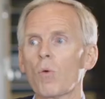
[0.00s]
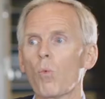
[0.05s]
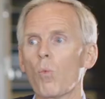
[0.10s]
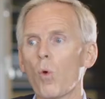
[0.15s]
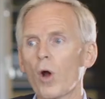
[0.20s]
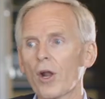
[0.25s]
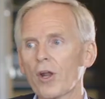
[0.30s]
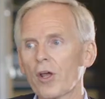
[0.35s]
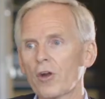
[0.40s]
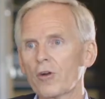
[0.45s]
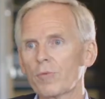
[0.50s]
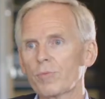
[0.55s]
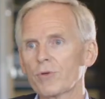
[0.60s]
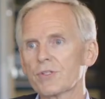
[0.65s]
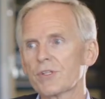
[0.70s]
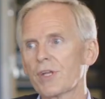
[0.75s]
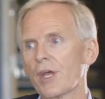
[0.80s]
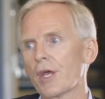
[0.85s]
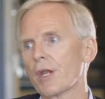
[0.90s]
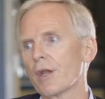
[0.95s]

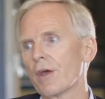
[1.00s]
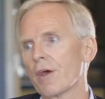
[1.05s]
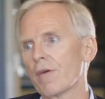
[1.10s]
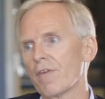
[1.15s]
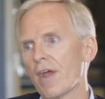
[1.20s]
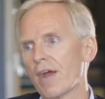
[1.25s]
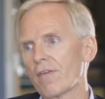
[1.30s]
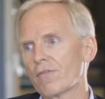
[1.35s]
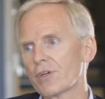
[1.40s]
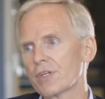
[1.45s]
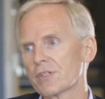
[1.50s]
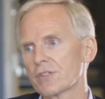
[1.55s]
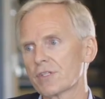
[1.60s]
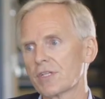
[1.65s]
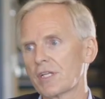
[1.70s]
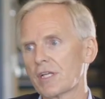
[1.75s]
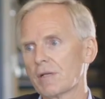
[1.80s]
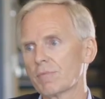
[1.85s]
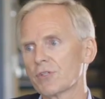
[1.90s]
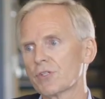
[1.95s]
100% of every ESTEEM